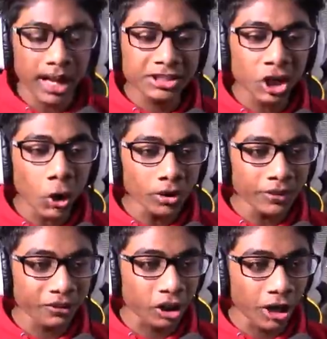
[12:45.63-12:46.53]
I totally
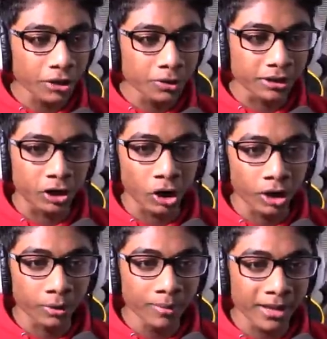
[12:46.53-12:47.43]
forgot you could
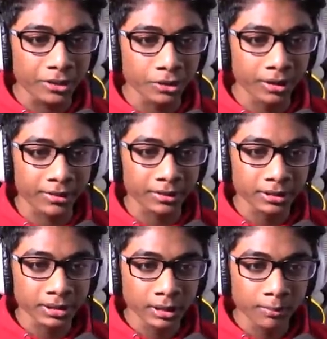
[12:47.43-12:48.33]
guard. What am I doing?
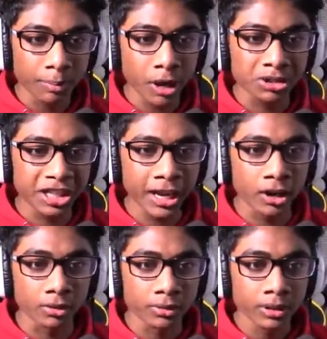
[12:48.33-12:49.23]
Bro, chill.